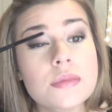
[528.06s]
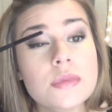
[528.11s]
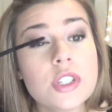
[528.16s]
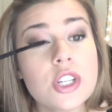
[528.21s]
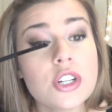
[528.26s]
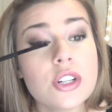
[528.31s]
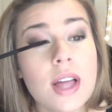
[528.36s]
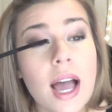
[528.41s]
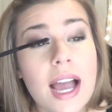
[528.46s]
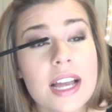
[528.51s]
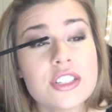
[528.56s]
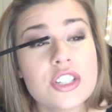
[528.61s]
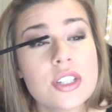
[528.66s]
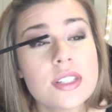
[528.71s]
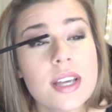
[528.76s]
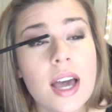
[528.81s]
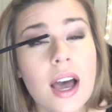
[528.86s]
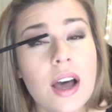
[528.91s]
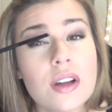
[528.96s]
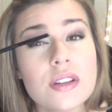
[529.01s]

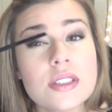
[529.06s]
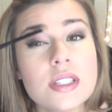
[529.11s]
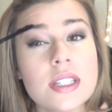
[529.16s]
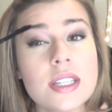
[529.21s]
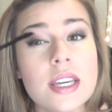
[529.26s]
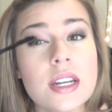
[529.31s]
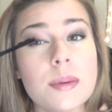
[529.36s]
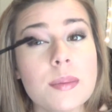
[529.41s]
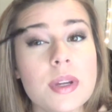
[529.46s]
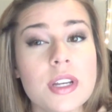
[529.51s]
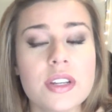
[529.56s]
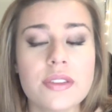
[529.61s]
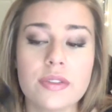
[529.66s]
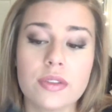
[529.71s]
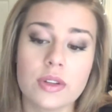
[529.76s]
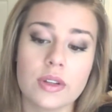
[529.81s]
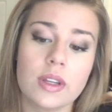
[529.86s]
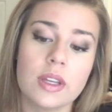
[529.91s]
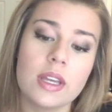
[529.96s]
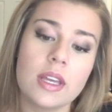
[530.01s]
lashes out to
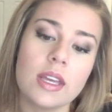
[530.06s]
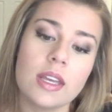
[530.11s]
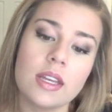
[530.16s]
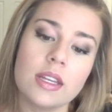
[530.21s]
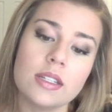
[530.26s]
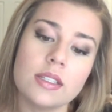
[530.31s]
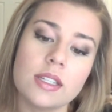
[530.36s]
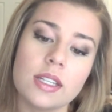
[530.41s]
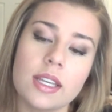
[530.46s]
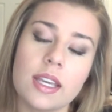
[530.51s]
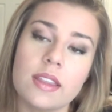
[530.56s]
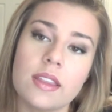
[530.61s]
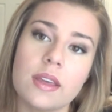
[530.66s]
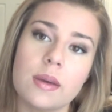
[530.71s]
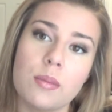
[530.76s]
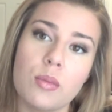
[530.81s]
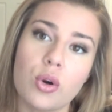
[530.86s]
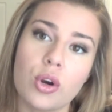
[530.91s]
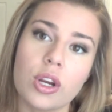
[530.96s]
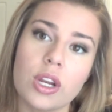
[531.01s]
get
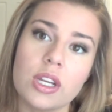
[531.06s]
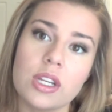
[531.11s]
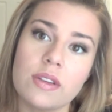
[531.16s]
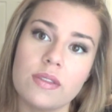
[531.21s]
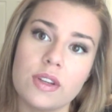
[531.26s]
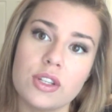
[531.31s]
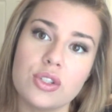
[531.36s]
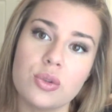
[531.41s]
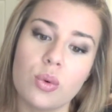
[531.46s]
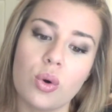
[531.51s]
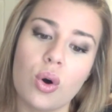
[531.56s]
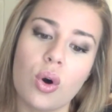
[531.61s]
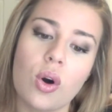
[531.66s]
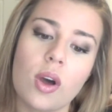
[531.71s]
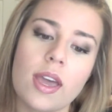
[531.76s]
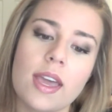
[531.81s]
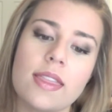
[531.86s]
them more individual,